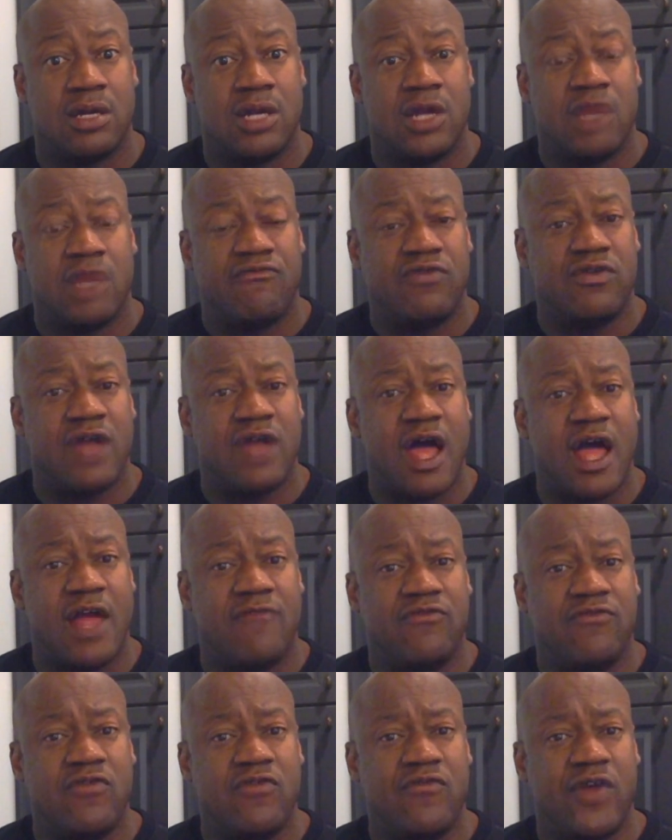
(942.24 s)
If you're
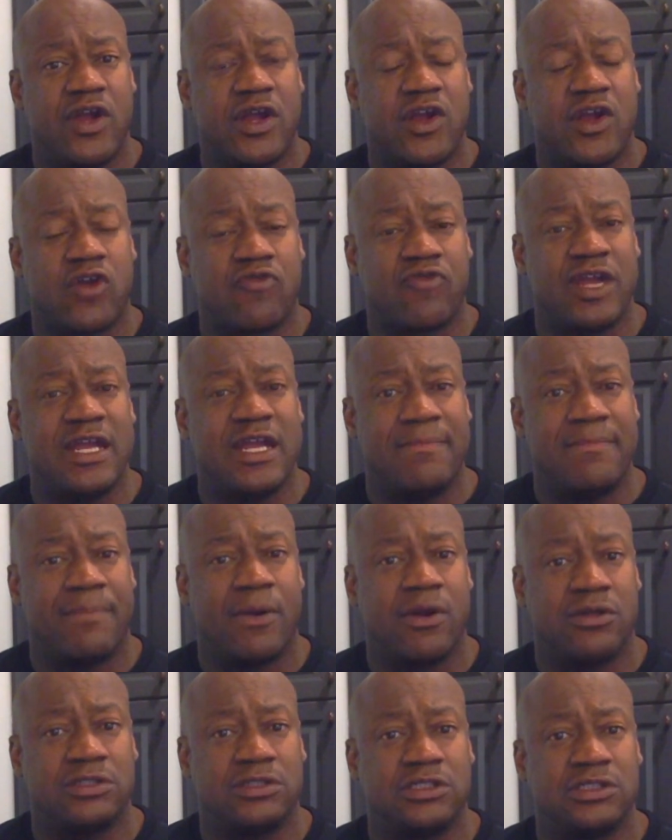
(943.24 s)
a very green
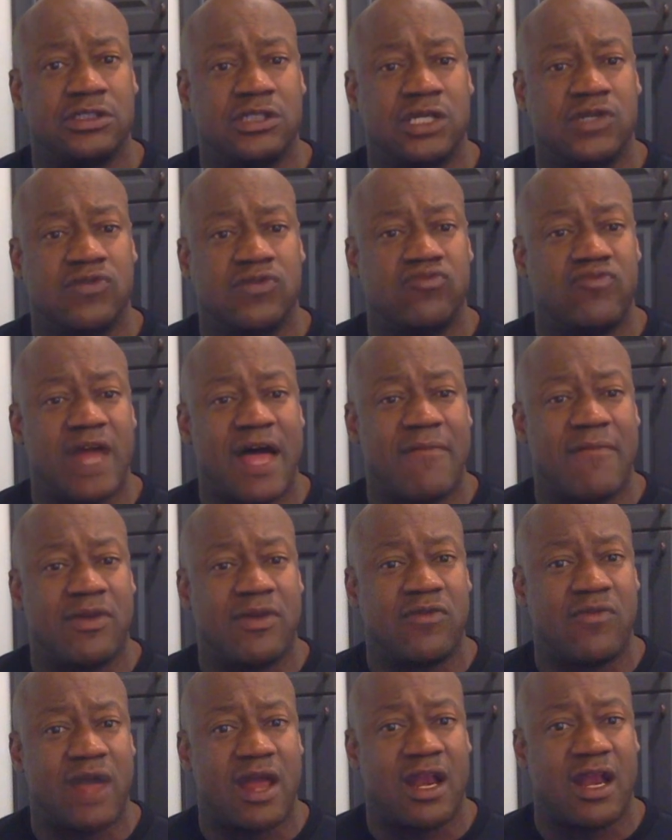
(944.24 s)
person and you've not
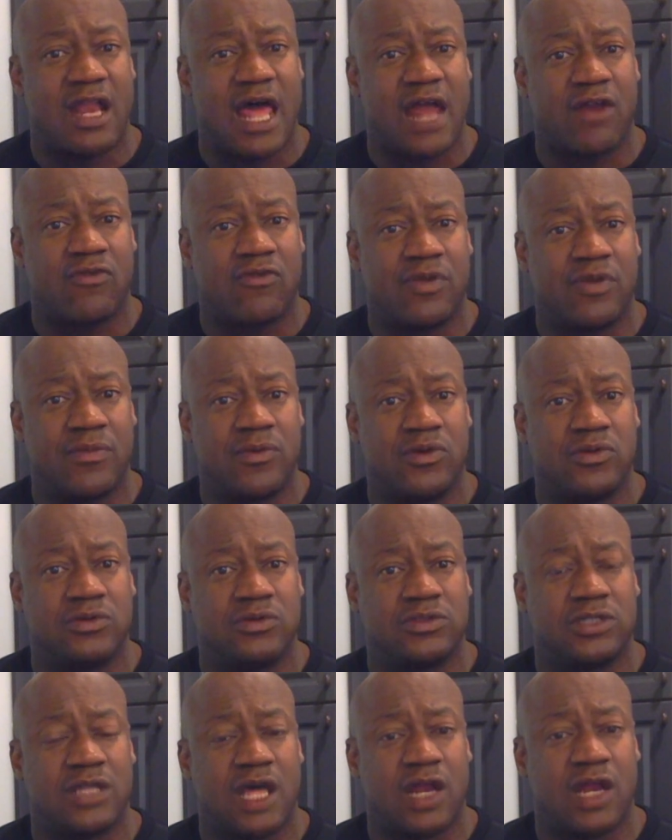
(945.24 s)
been around a lot of
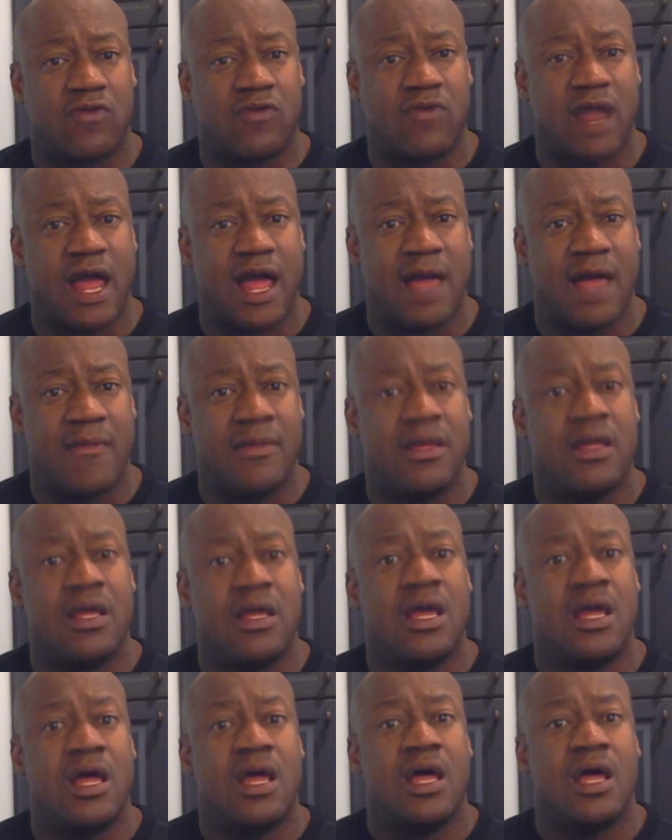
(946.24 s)
criminals, a lot of crime,
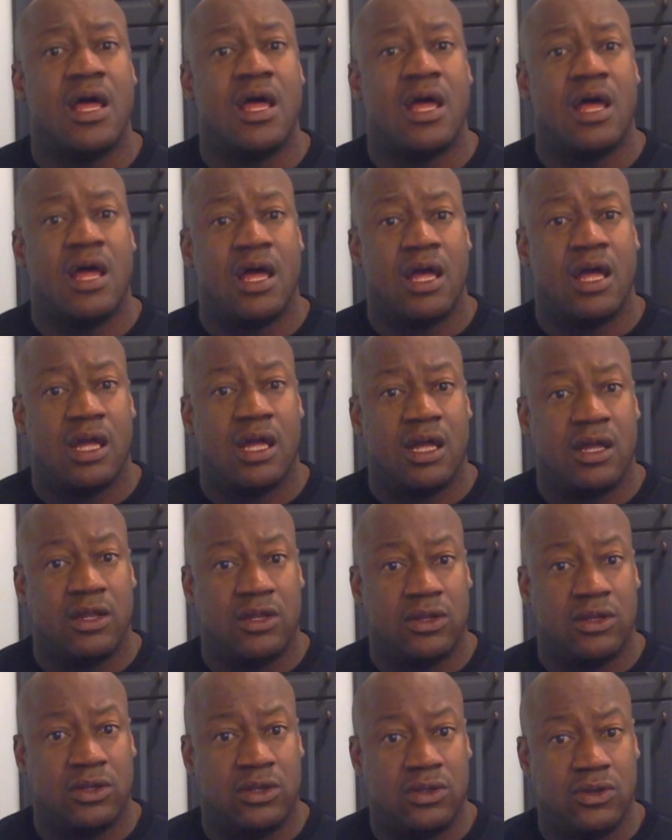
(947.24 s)

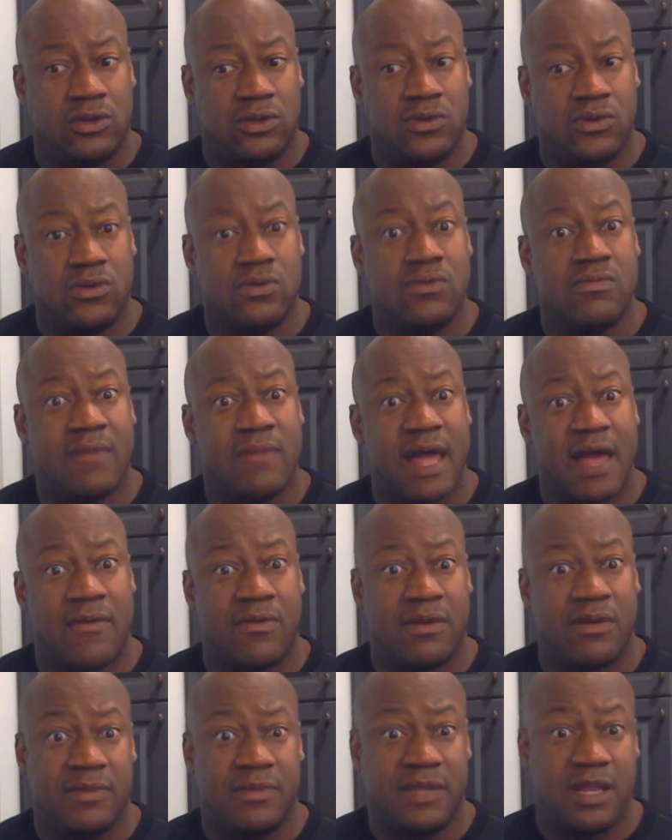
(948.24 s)
you
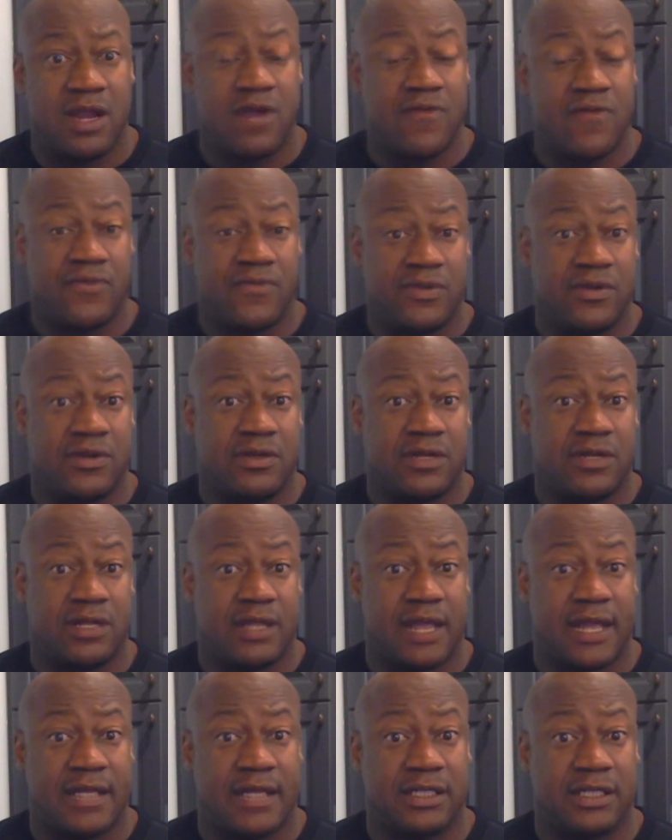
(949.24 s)
might want to be careful here in
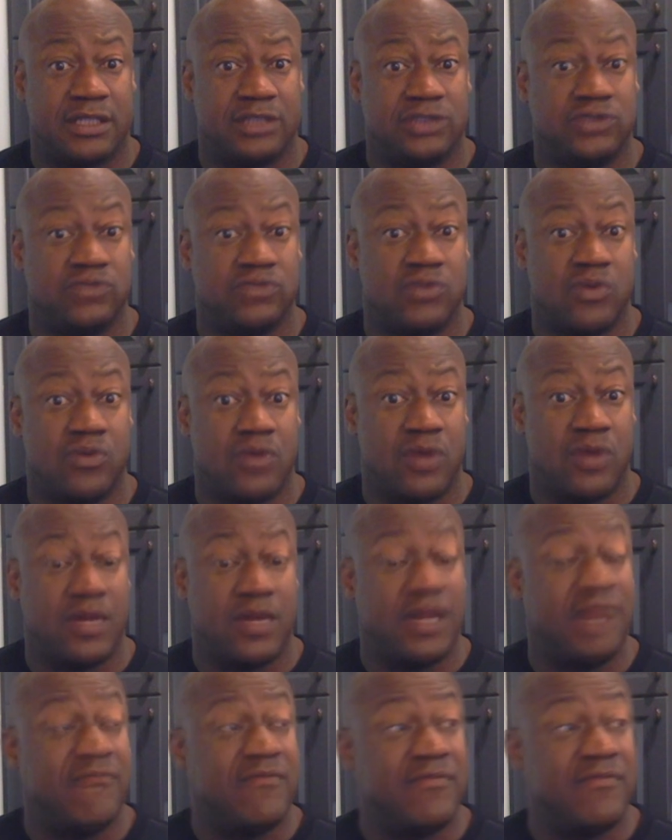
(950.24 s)
Atlanta because you won't know.
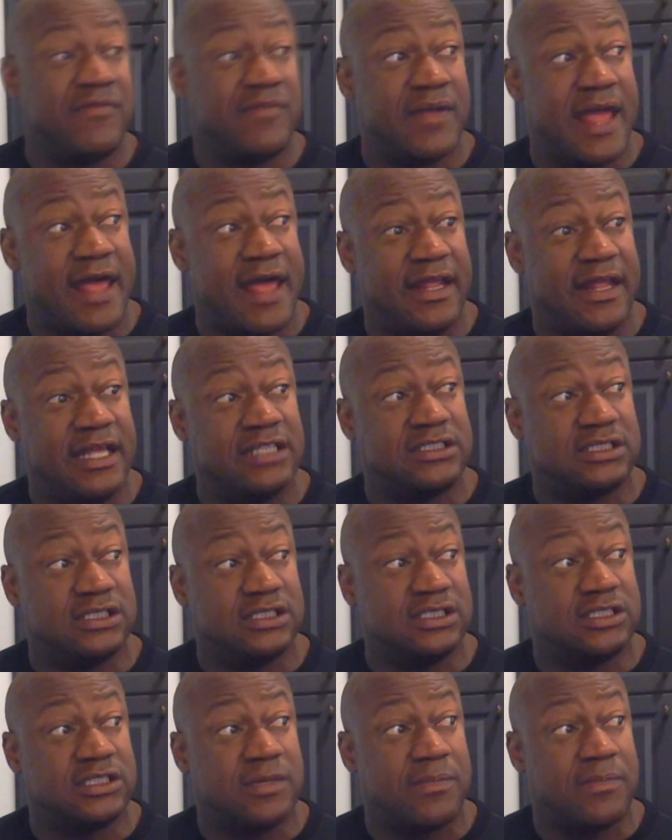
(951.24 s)
They even had
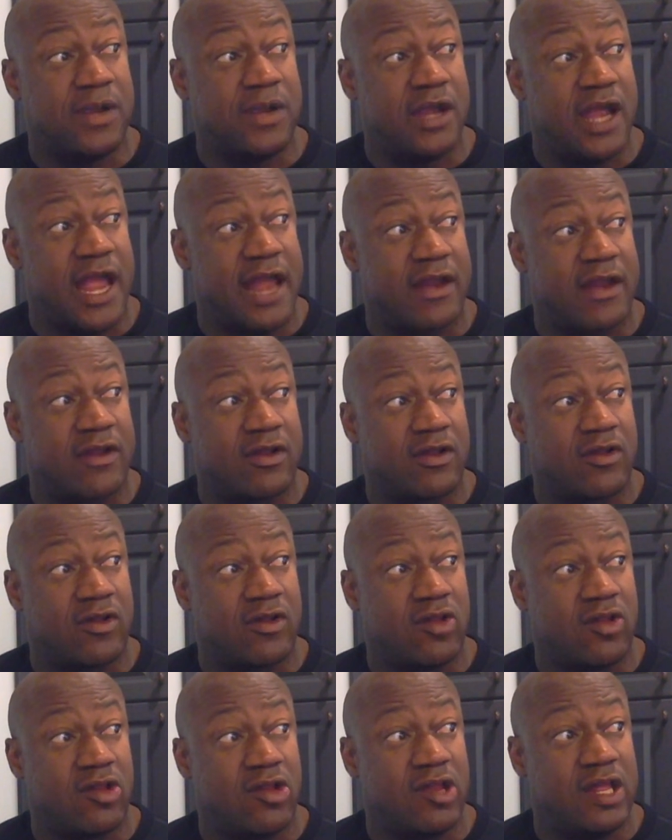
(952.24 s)
incidents up here at
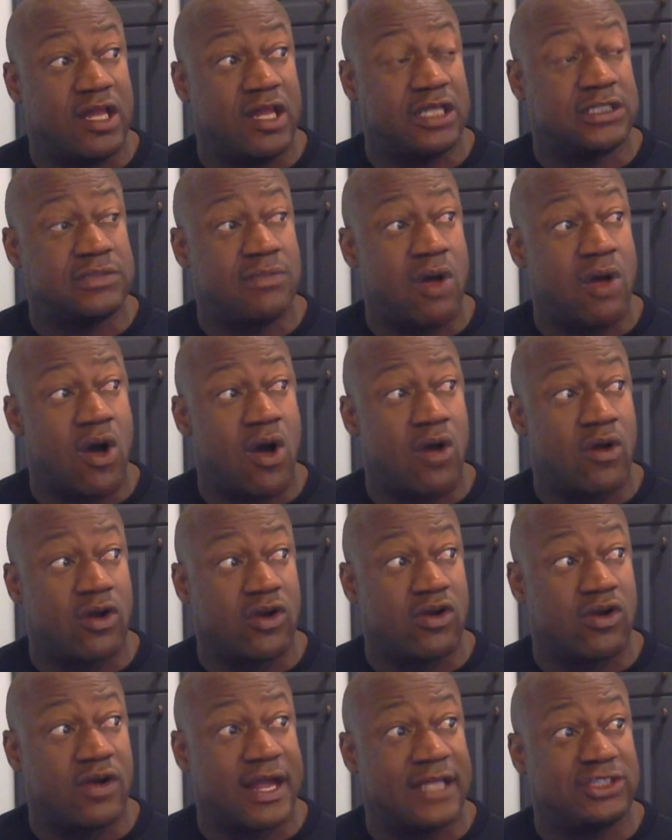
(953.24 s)
Lenox Mall. A
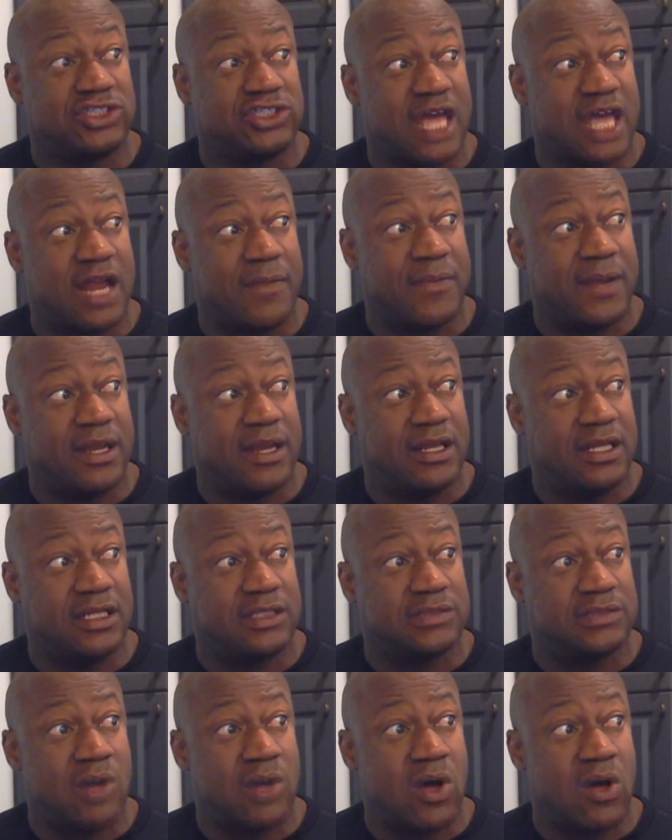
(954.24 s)
girl got shot up here at
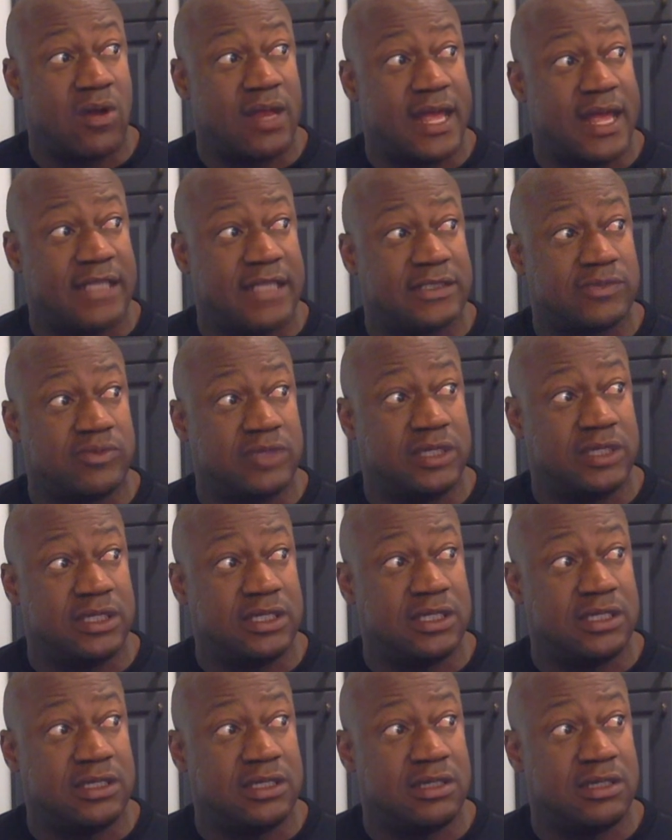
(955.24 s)
Lenox Mall last week.